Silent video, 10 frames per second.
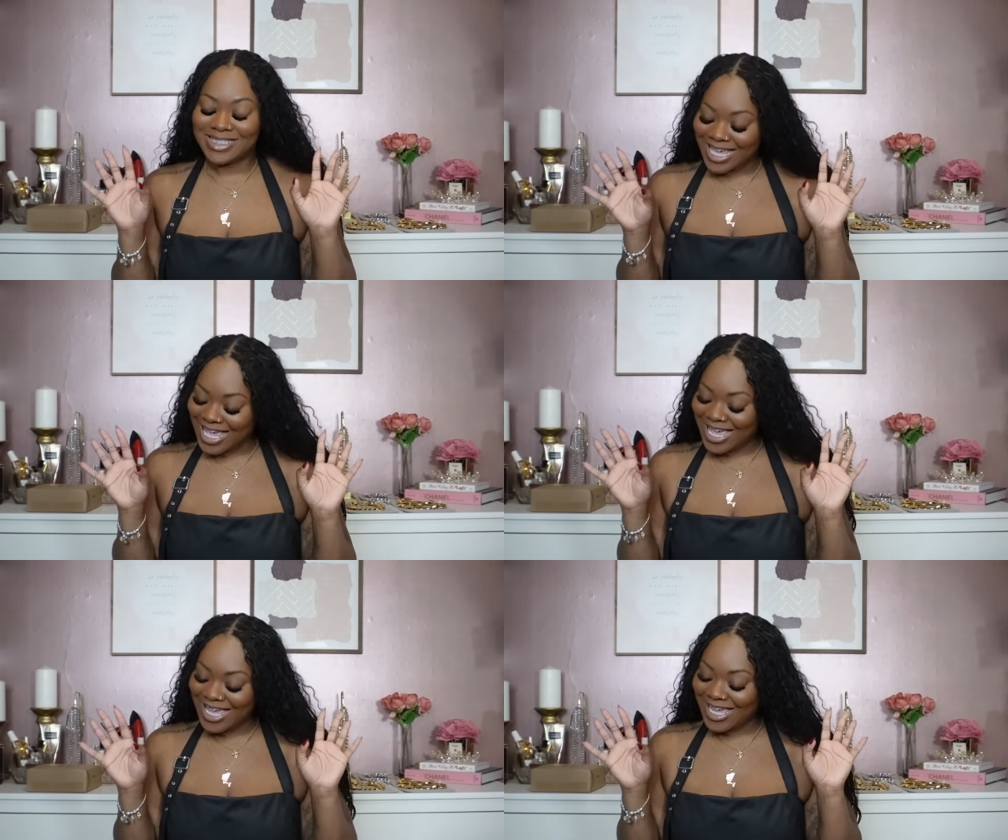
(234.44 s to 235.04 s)

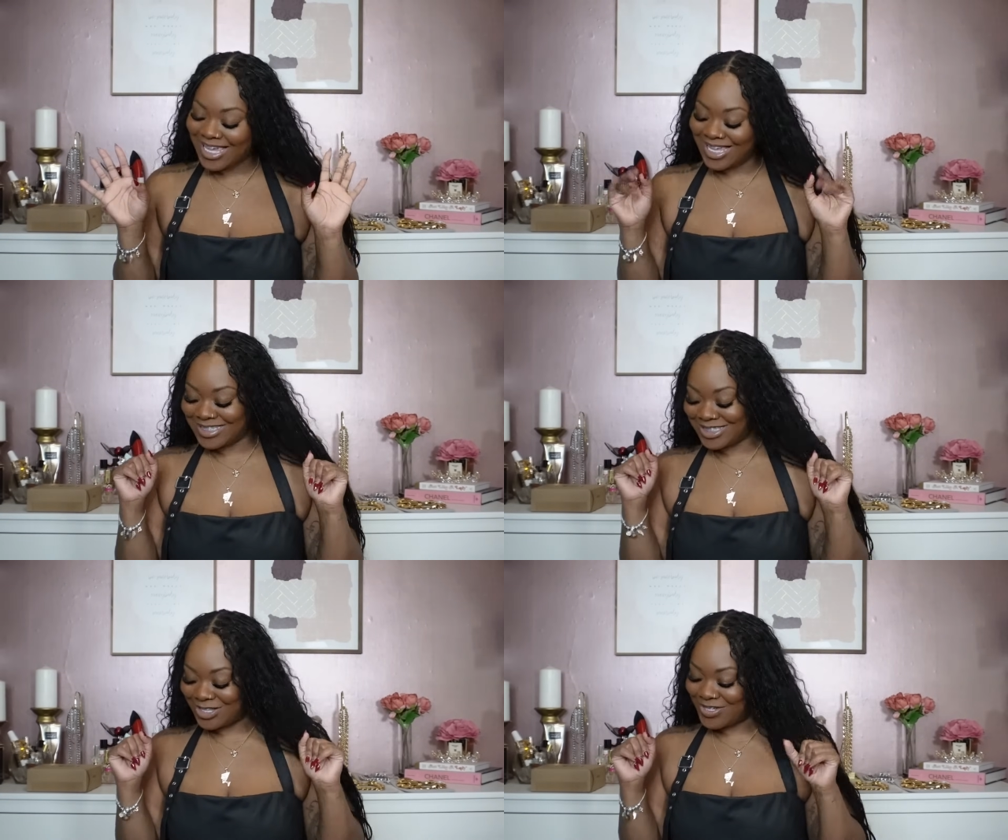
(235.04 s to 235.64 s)
Yay,
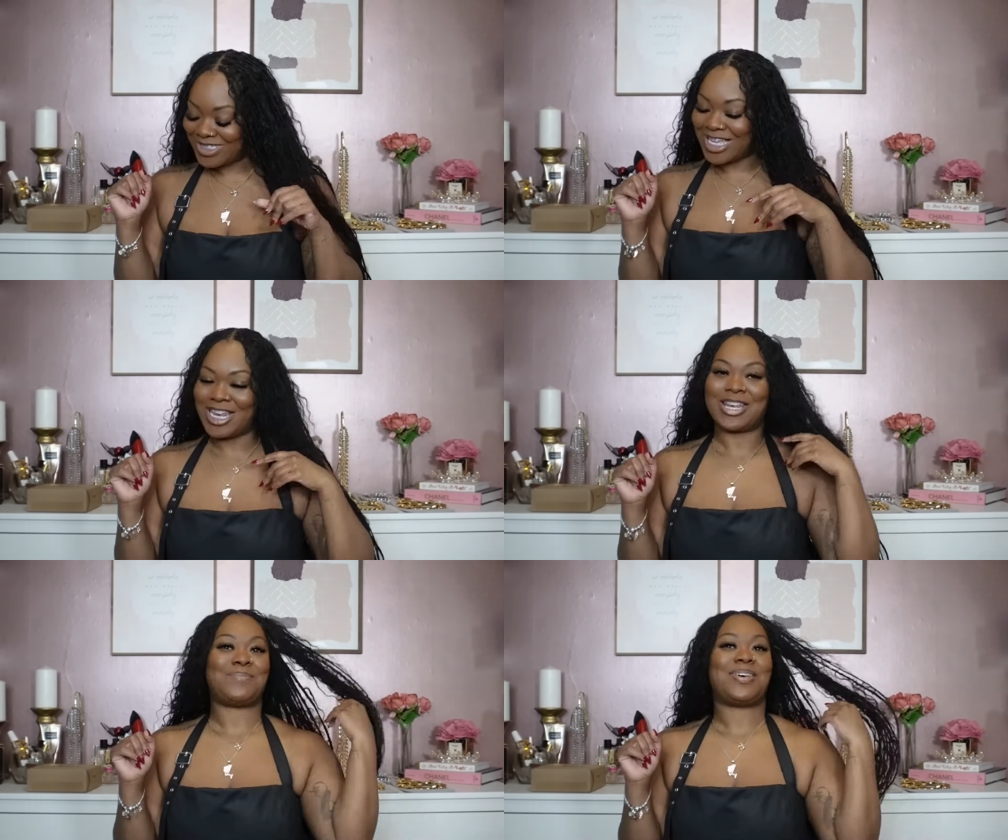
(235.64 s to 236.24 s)
so
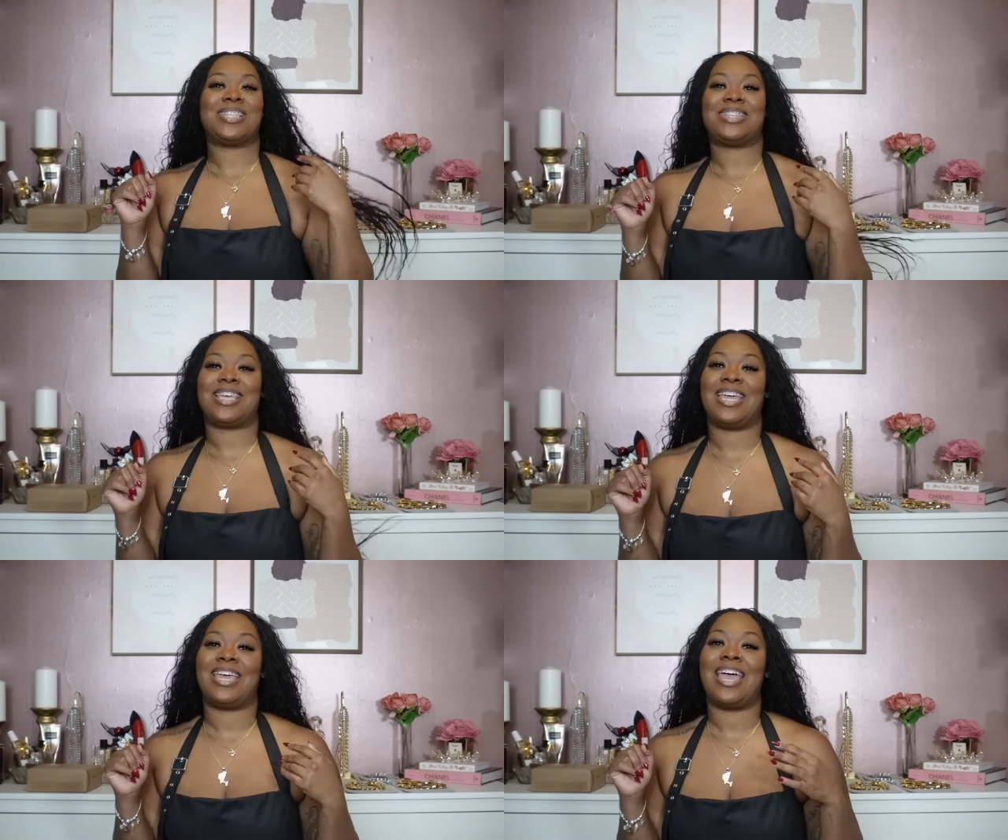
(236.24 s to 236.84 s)
excited about
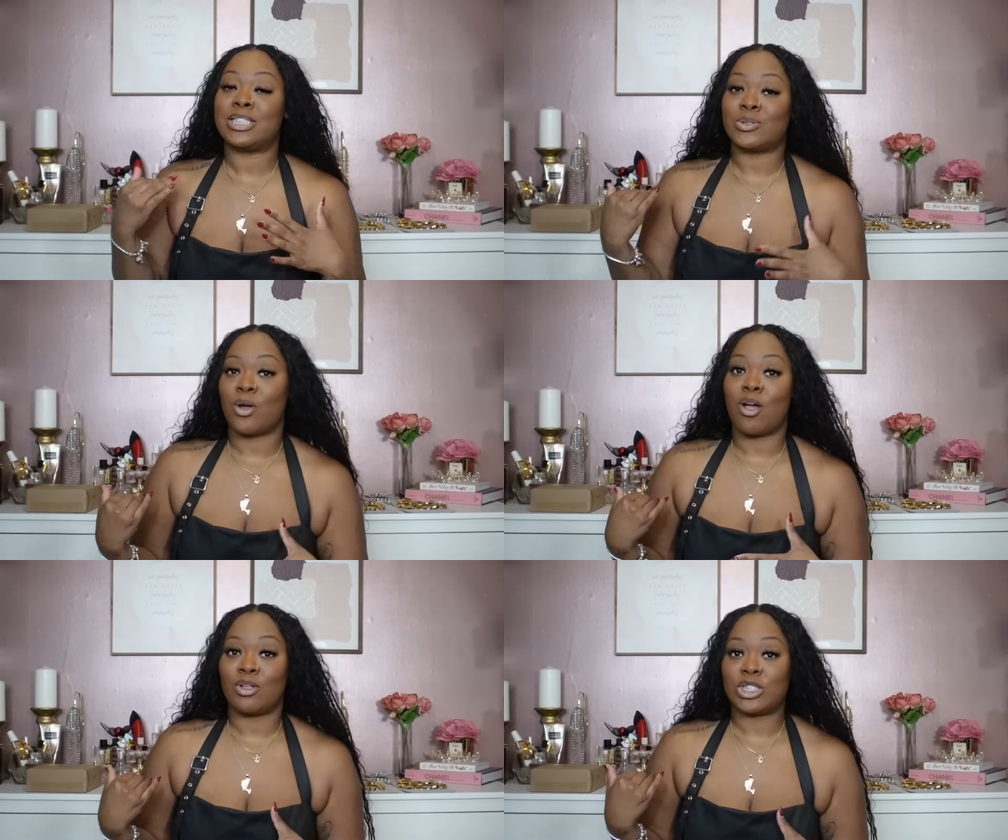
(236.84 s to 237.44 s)
that. Since
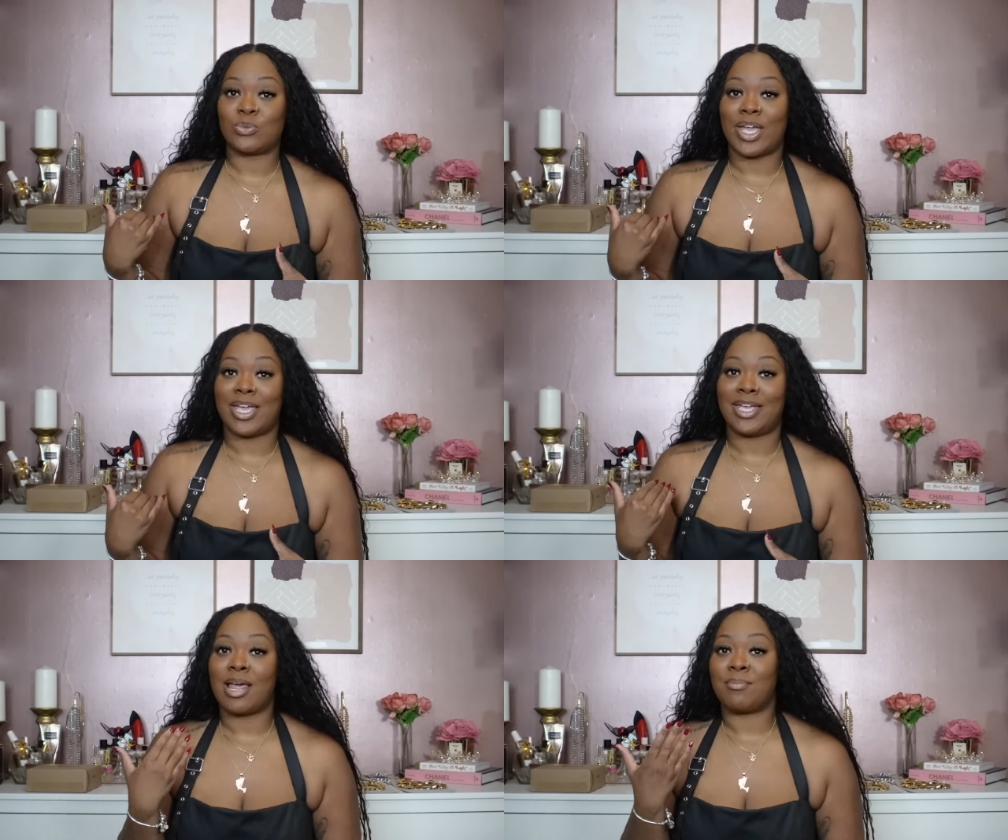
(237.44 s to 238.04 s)
we're on
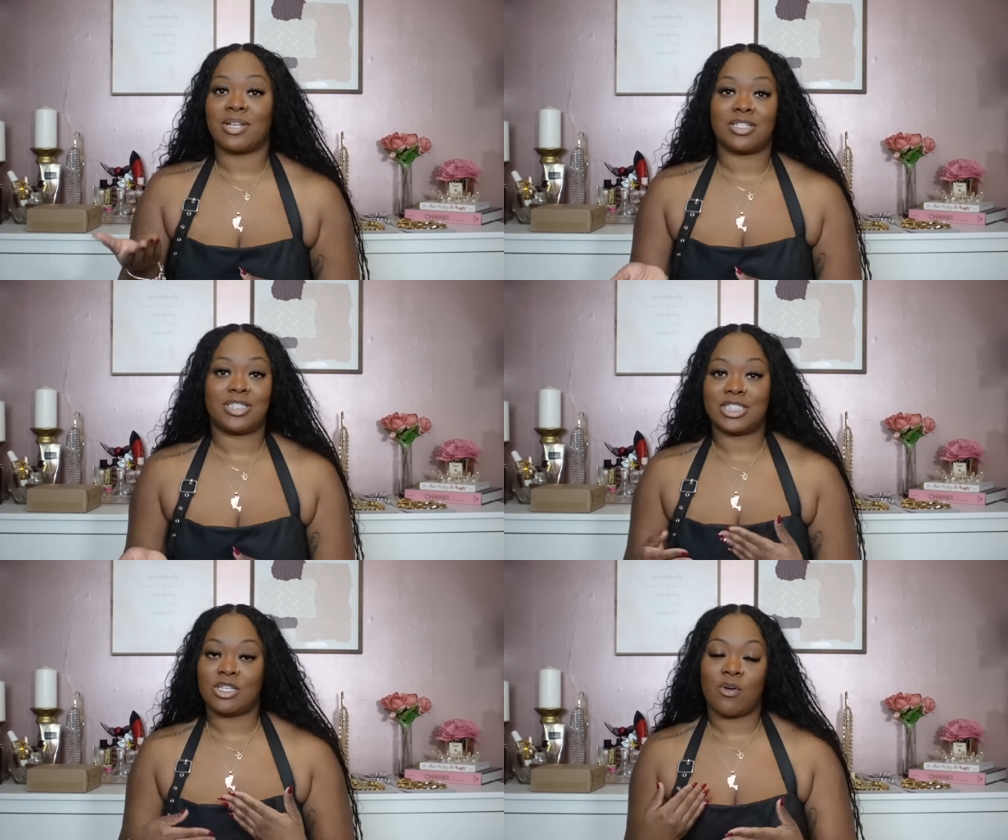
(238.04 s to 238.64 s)
suede, I'm gonna
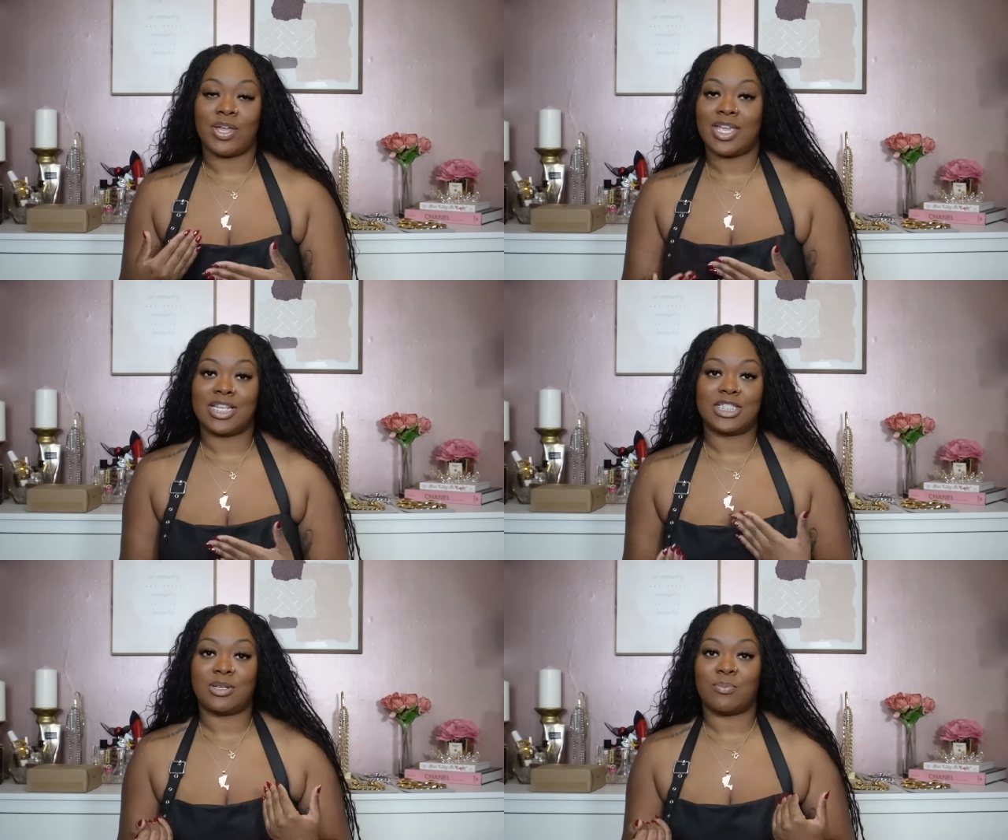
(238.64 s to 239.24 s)
just go ahead
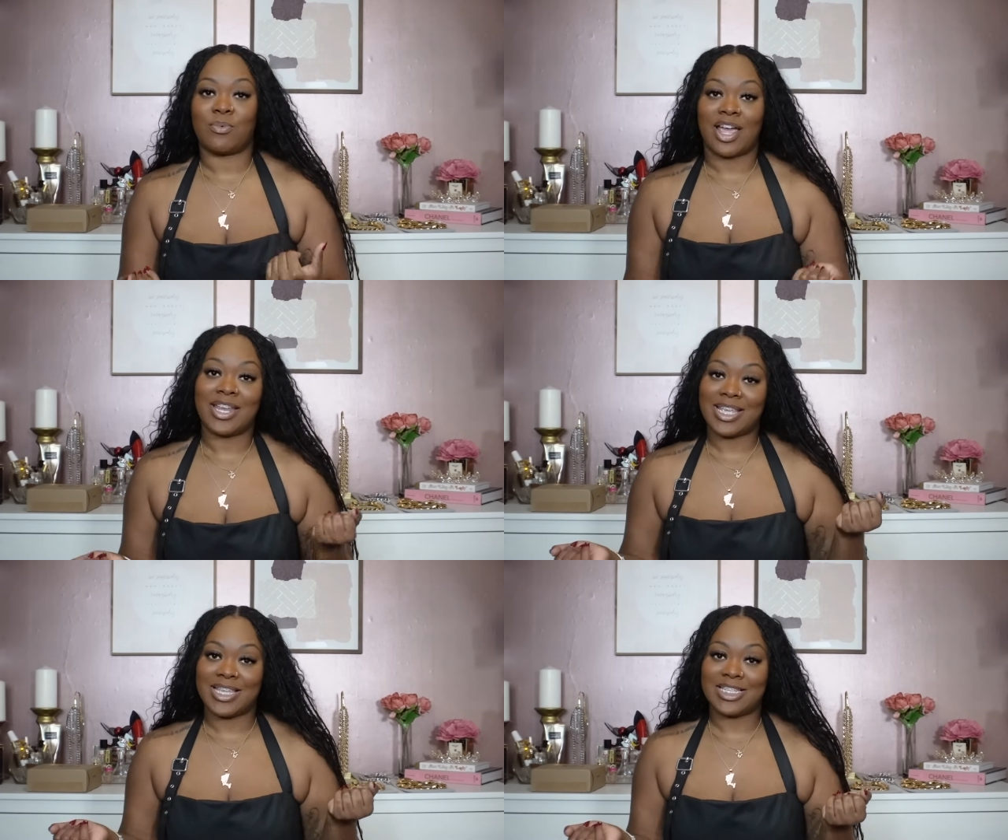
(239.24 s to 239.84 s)
and jump
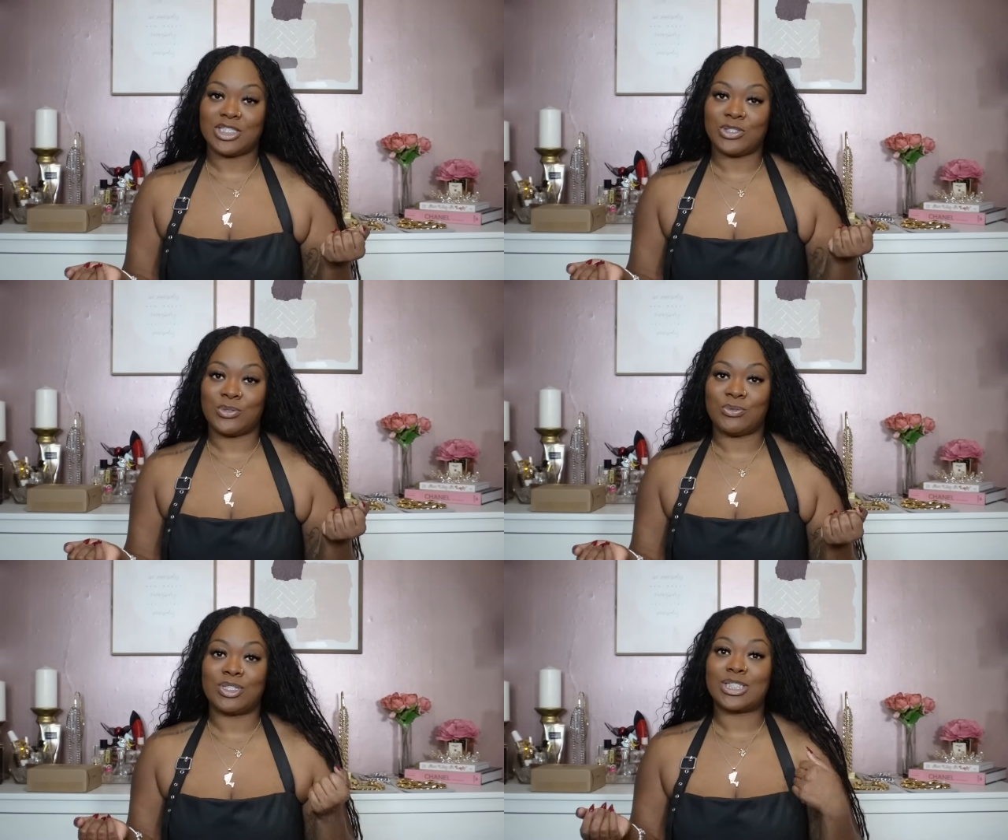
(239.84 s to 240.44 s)
right
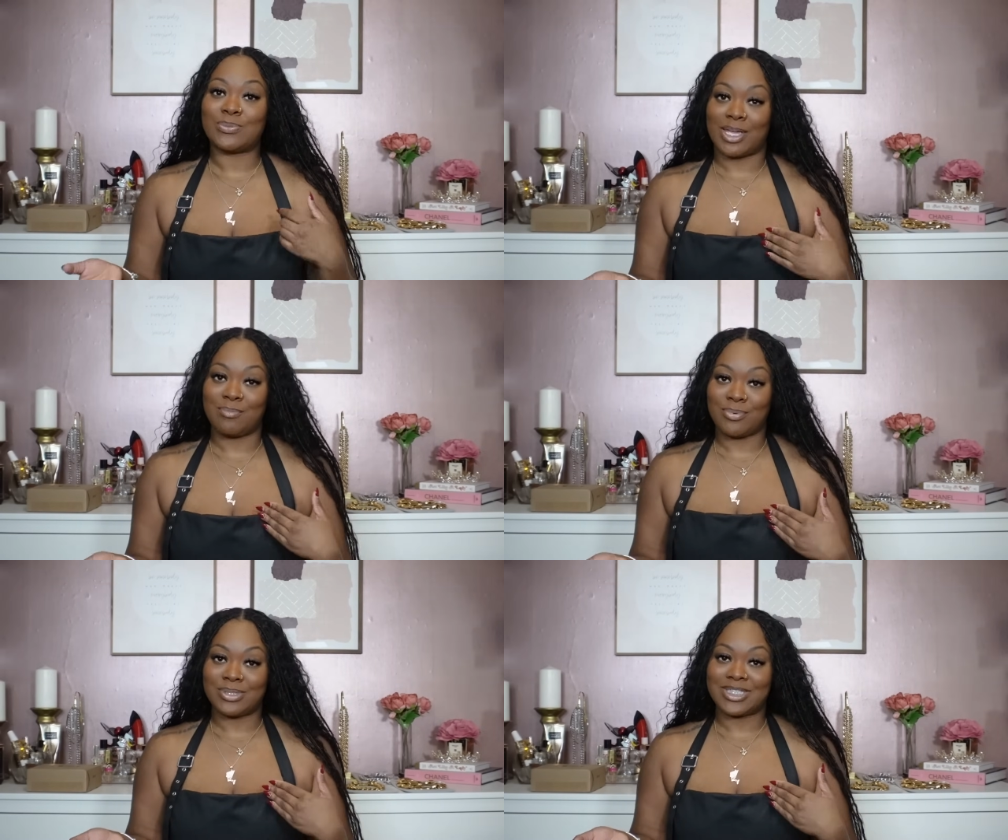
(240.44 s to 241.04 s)
into the
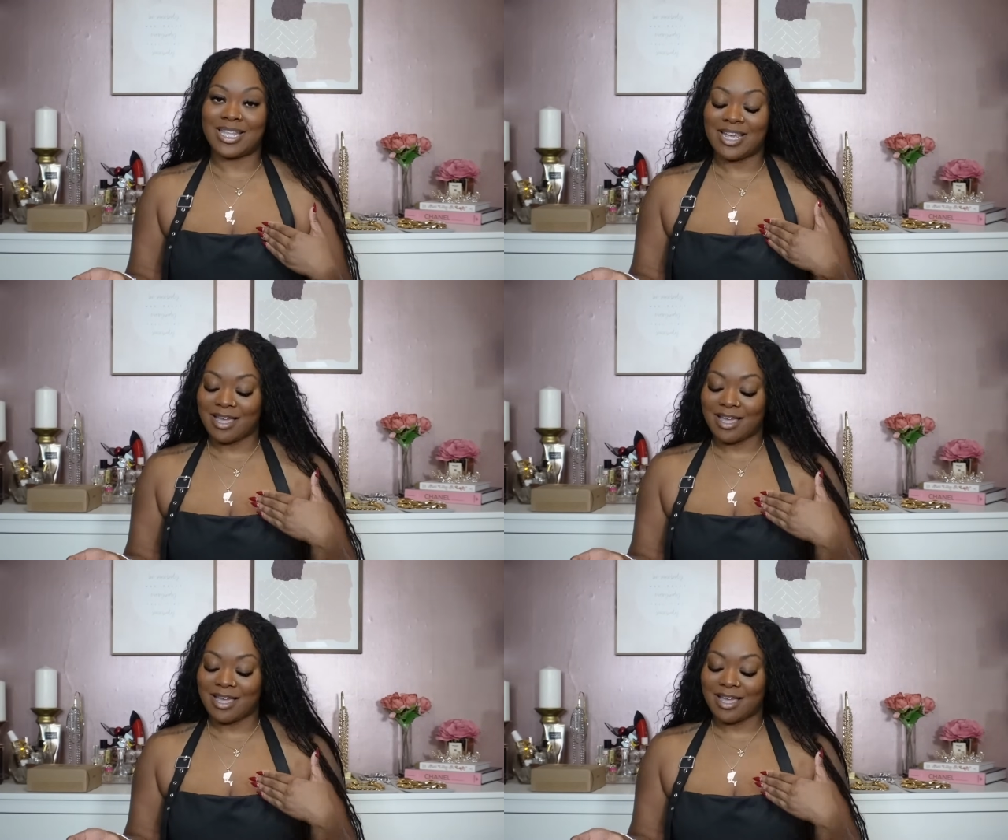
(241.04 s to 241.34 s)
suede boots that I